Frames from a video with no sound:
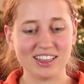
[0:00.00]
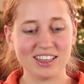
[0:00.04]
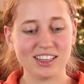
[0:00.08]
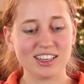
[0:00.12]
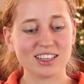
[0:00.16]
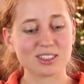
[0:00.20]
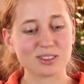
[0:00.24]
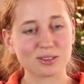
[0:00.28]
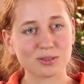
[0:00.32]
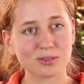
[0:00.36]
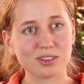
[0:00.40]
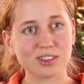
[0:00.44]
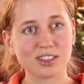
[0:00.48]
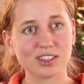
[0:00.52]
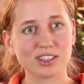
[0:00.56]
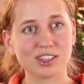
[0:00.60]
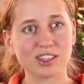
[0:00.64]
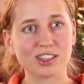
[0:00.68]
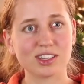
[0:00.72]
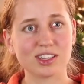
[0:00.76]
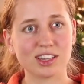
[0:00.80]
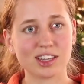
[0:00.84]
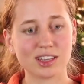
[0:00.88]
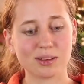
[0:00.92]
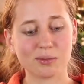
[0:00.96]
It's really
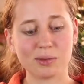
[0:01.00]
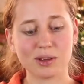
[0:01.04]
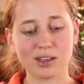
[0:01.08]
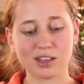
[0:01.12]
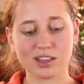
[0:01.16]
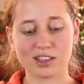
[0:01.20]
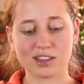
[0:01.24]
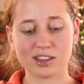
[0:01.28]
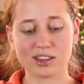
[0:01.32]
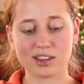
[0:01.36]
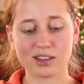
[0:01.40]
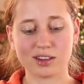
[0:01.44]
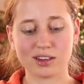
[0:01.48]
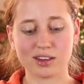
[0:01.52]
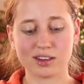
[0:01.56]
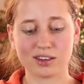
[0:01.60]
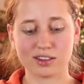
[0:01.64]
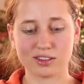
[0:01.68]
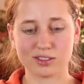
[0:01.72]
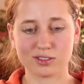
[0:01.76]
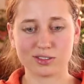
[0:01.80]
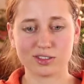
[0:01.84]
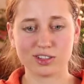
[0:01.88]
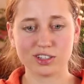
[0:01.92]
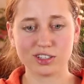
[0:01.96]
good. They make their
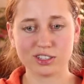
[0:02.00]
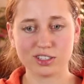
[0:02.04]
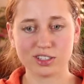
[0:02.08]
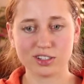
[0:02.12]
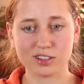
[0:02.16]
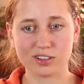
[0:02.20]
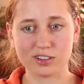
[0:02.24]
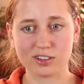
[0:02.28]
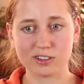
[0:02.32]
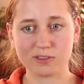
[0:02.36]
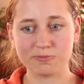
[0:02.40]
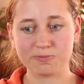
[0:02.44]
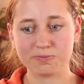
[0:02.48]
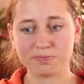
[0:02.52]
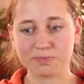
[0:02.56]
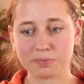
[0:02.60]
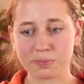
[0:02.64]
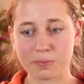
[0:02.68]
traditional